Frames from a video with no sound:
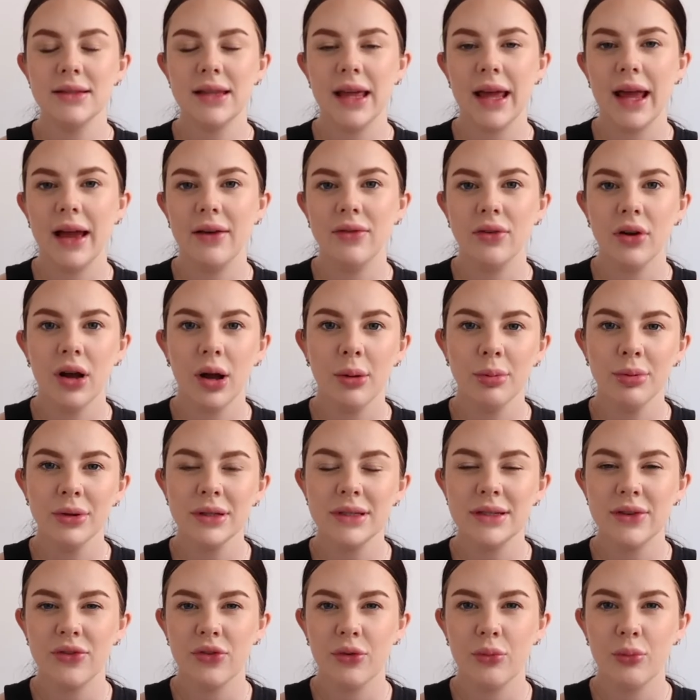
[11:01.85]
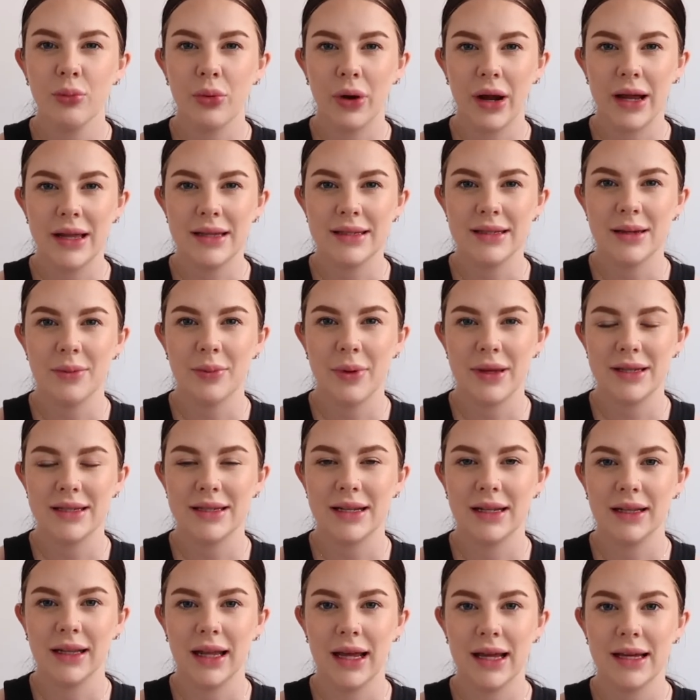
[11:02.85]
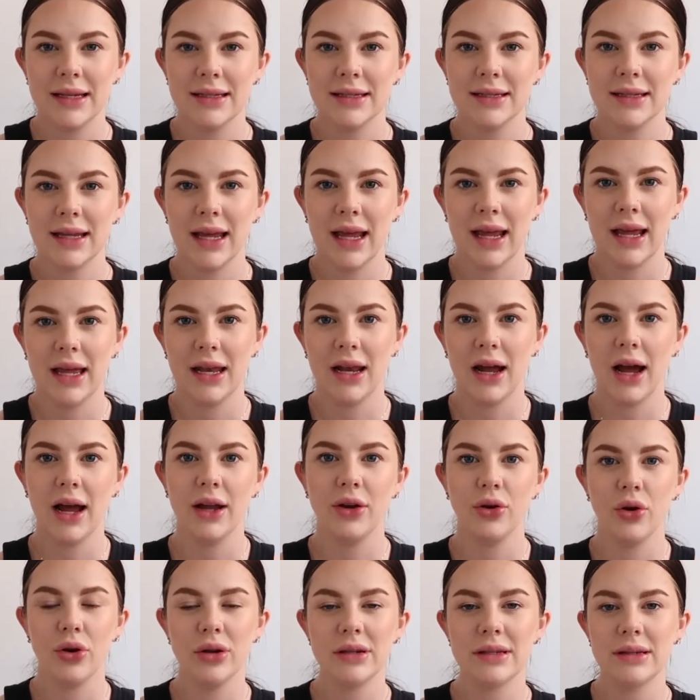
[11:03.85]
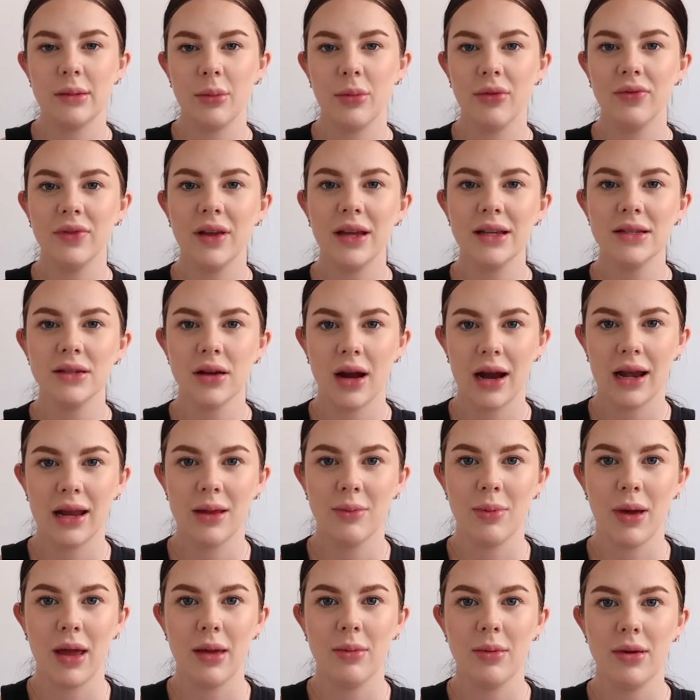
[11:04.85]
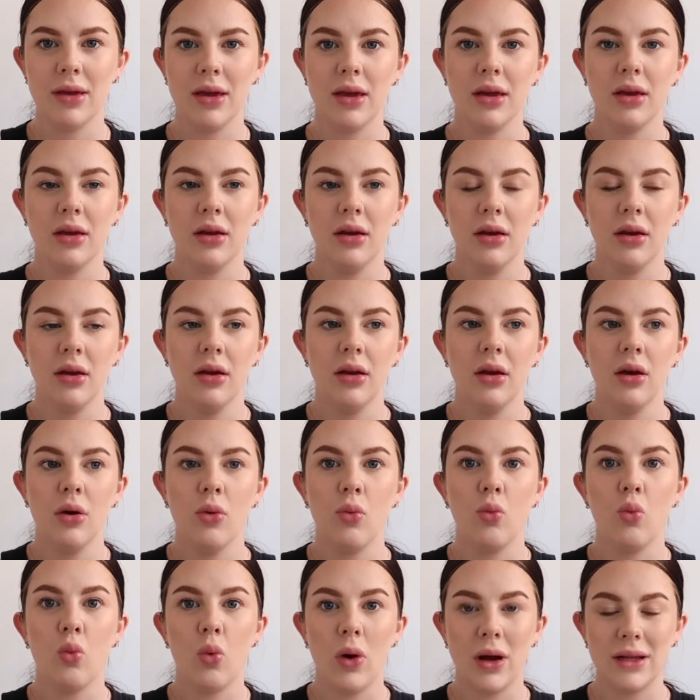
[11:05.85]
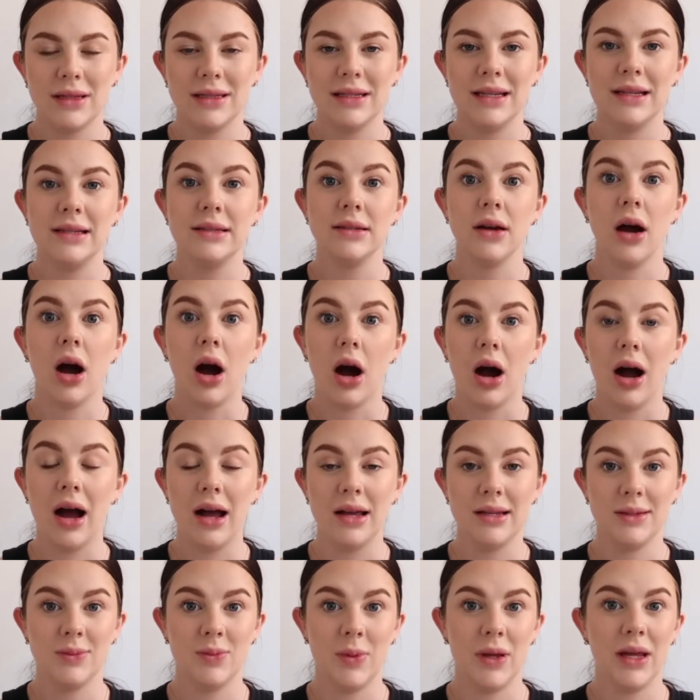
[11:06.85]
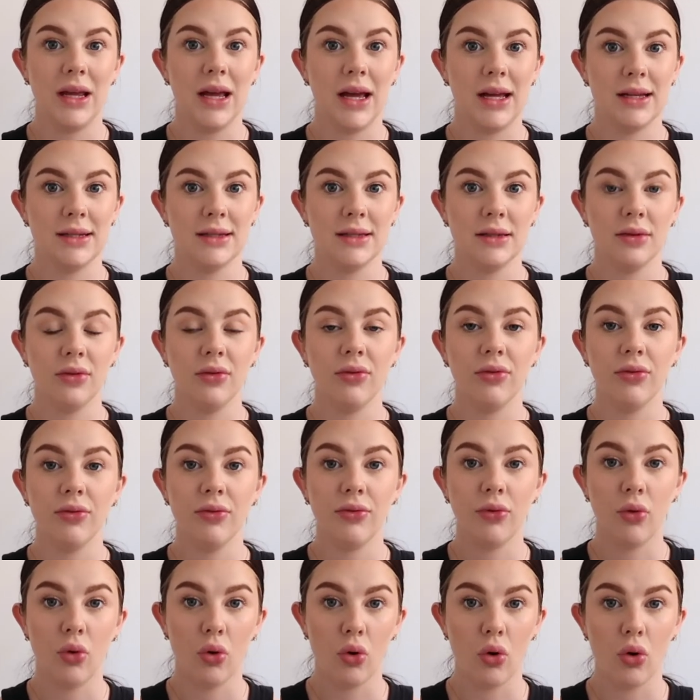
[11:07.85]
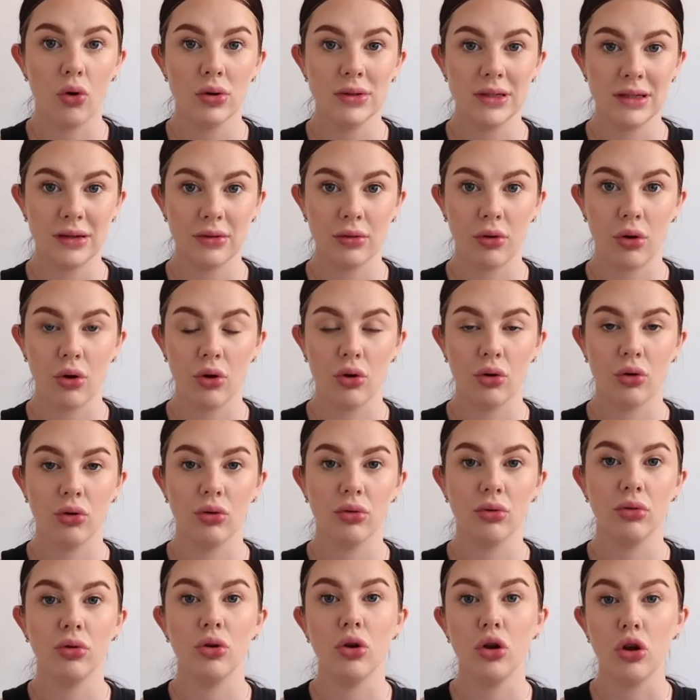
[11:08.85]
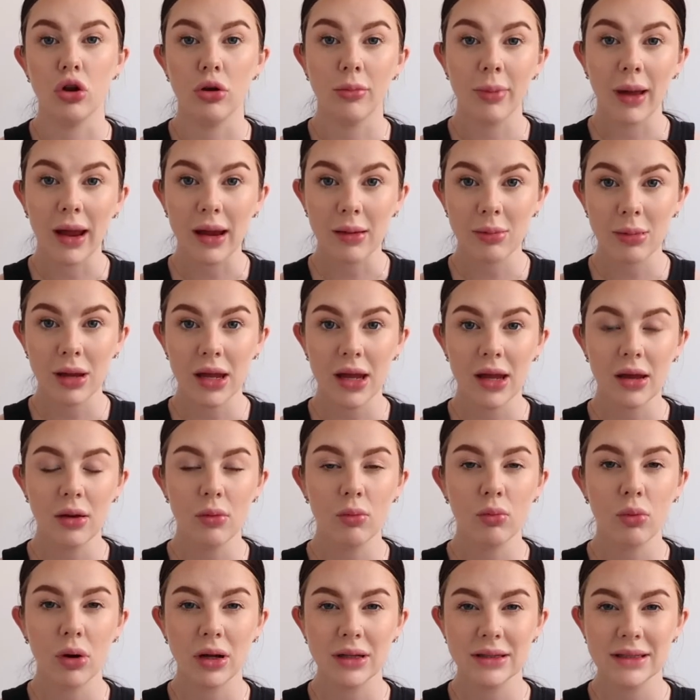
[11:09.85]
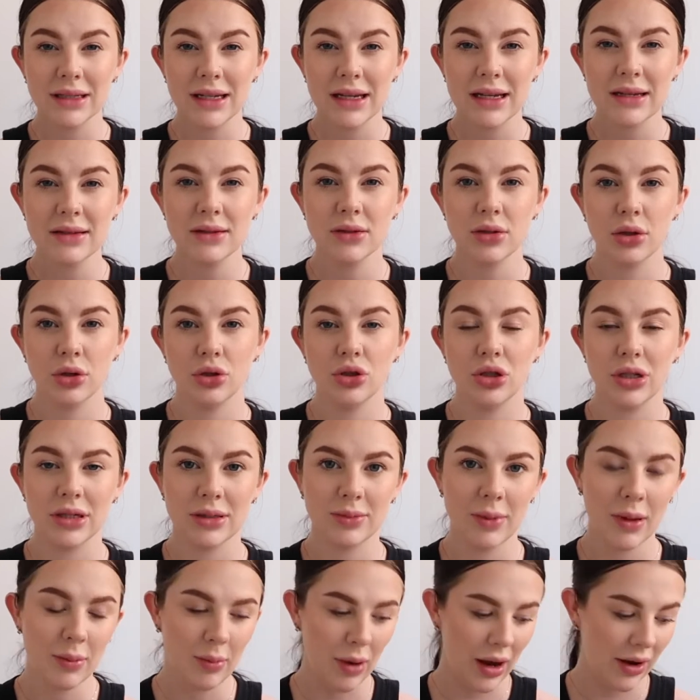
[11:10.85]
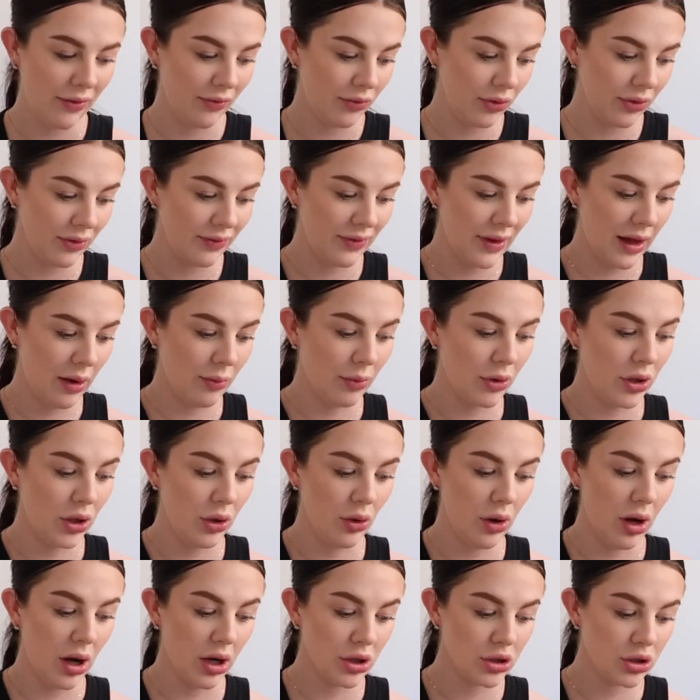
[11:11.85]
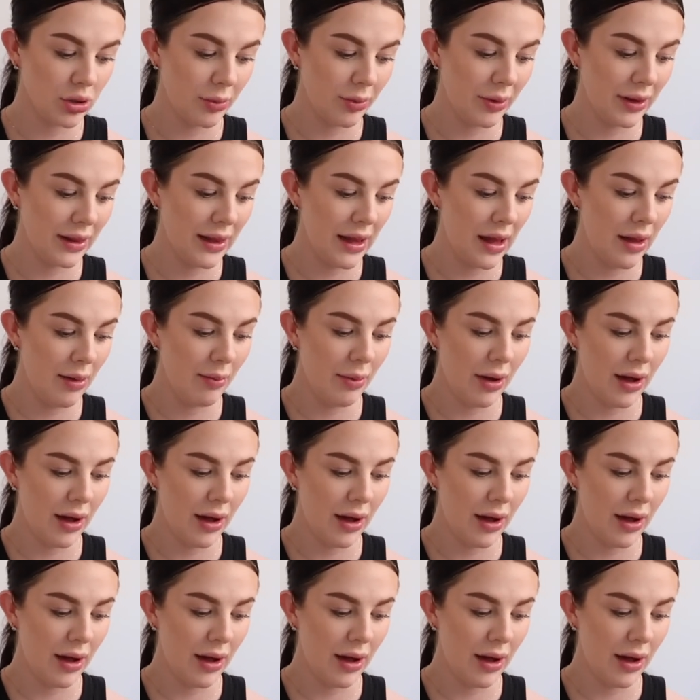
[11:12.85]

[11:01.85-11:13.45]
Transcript: They have a couple of different brands at Best and Less, and I know some of their tiny baby onesies are as big as the 40 new baby onesies, so just be mindful of that when you are shopping there.